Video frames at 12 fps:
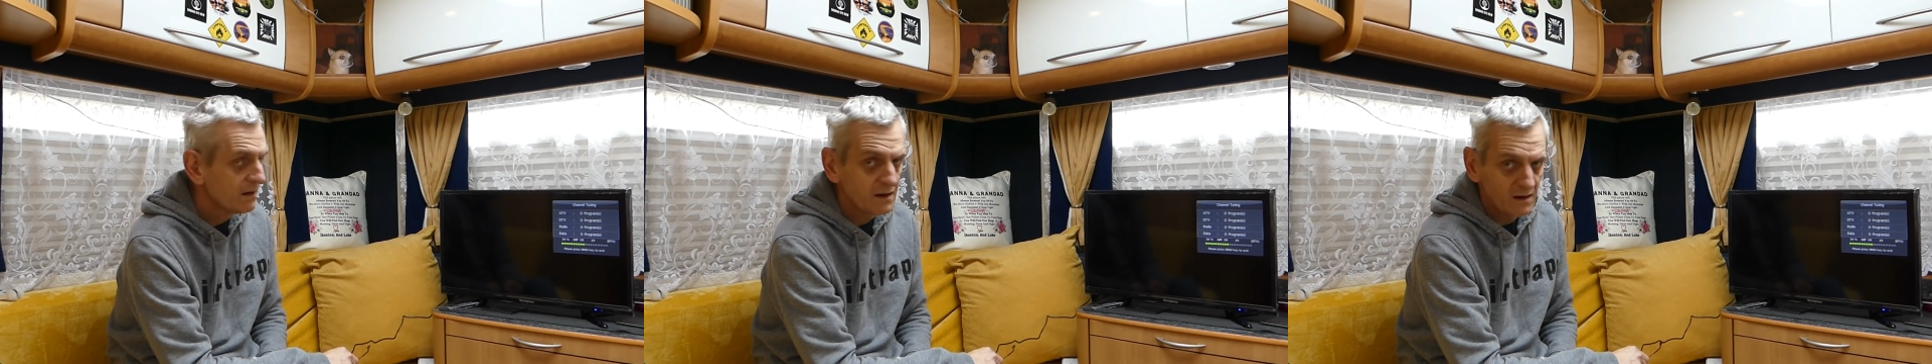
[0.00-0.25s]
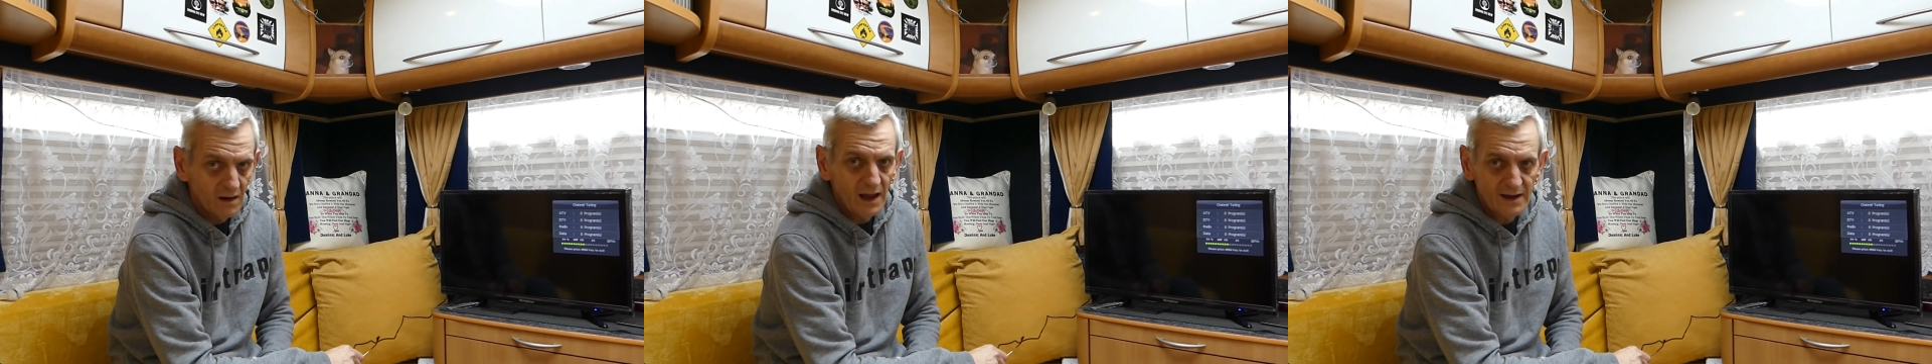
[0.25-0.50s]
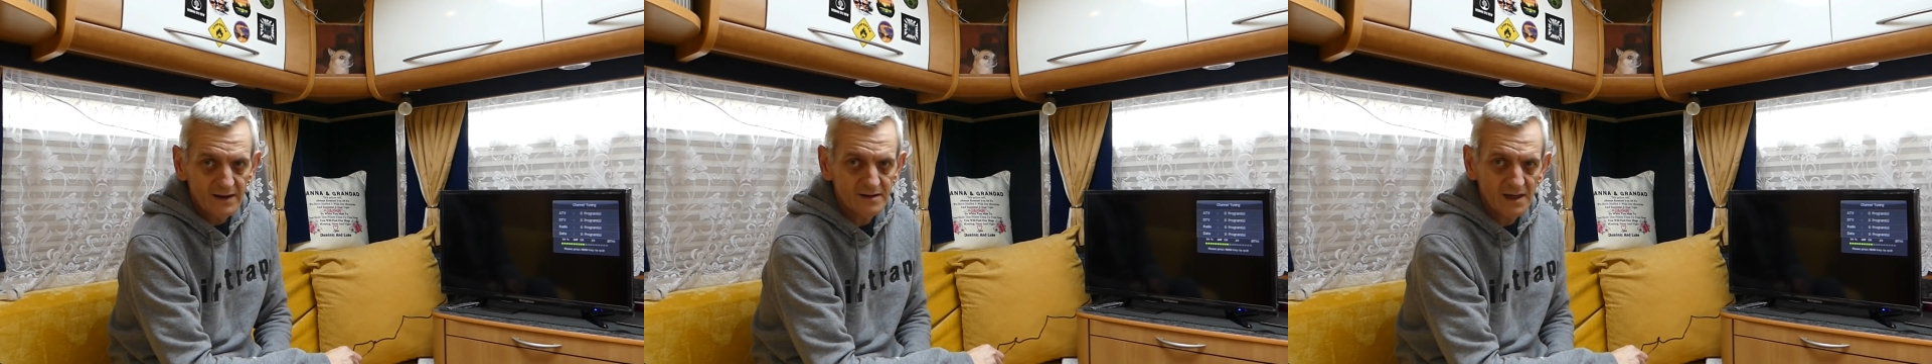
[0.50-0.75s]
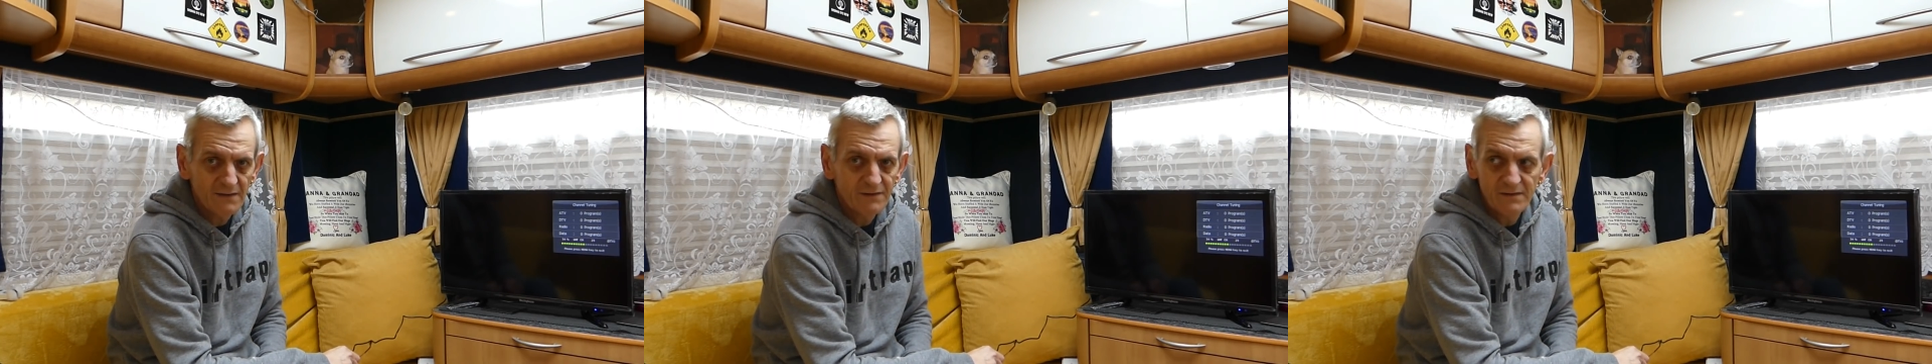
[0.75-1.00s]
know, like I
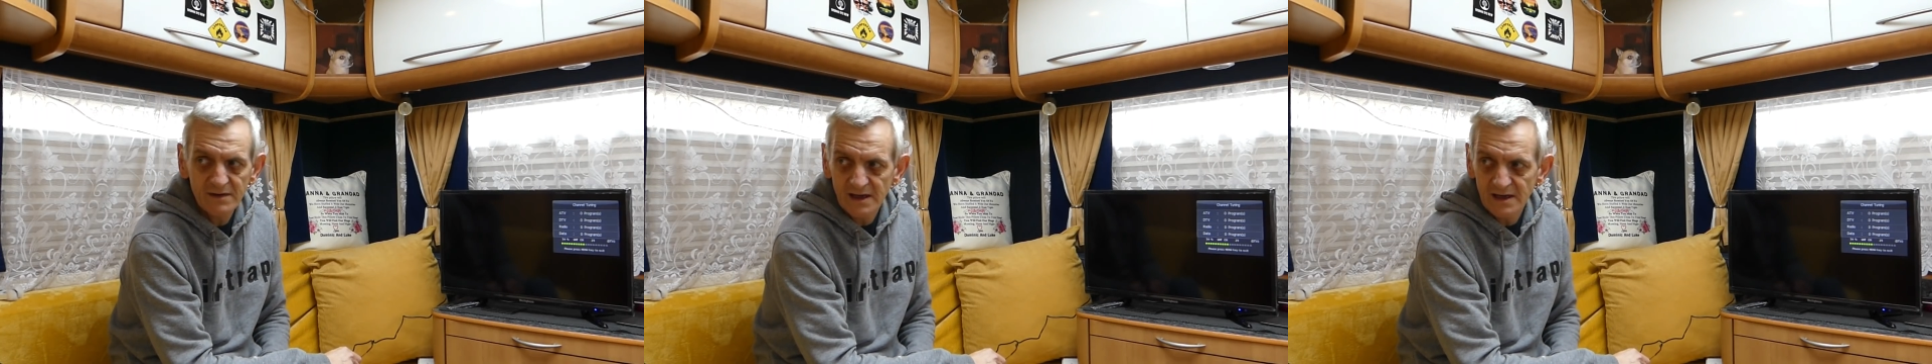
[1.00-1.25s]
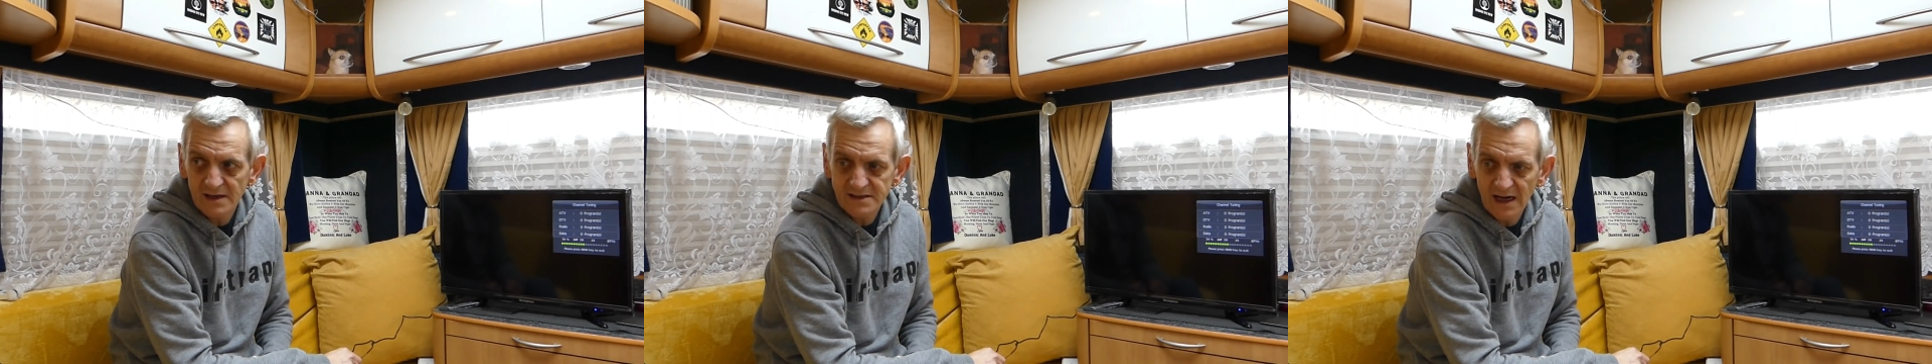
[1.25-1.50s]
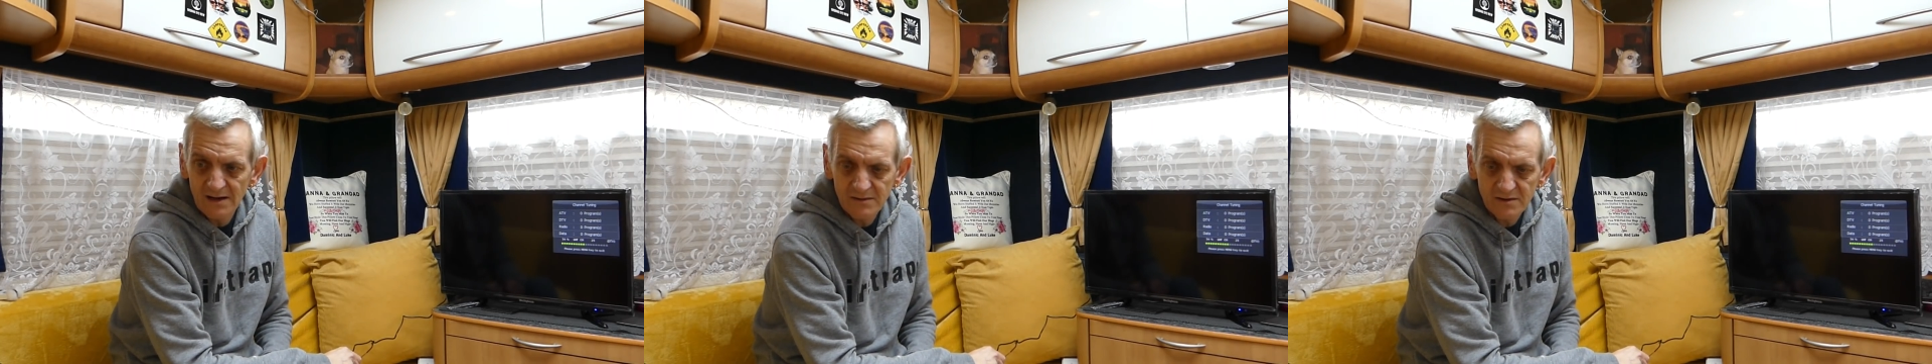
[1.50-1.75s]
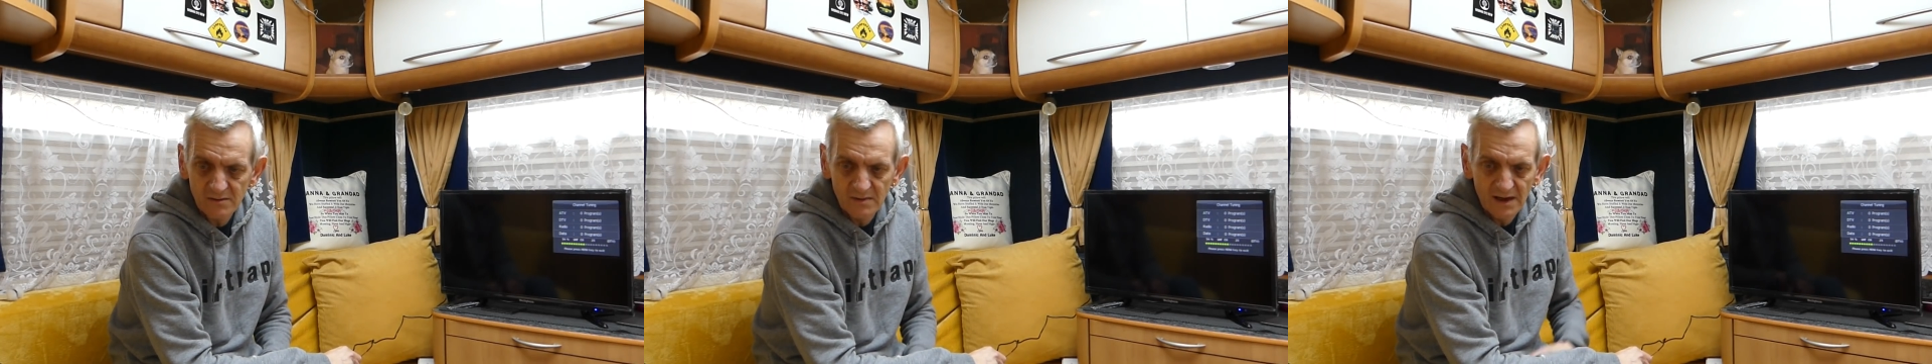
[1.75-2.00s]
say, if you're visiting a town
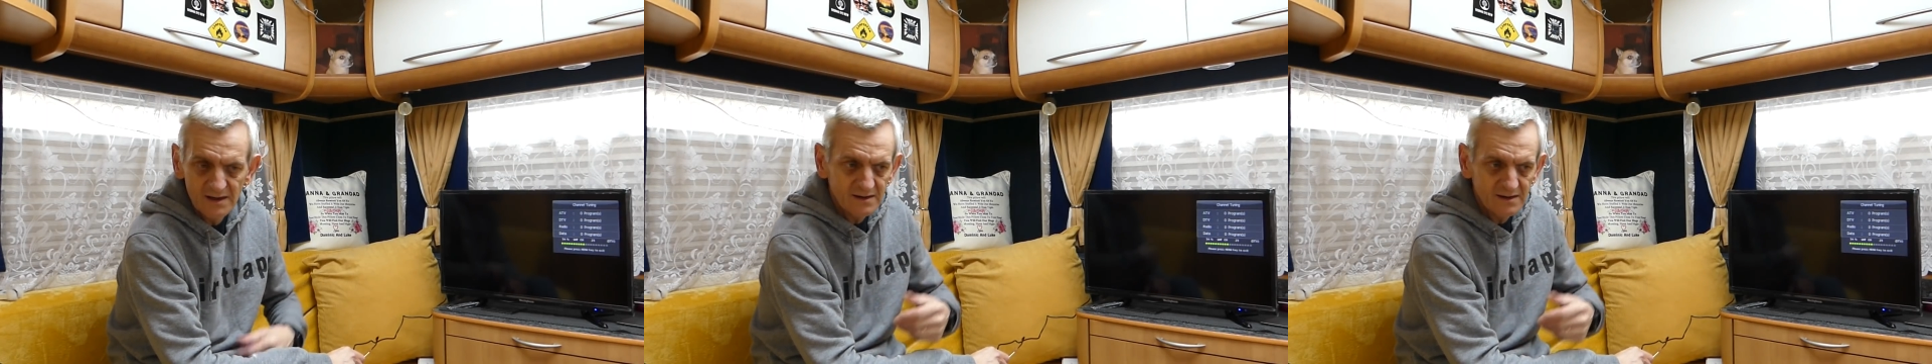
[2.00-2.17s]
somewhere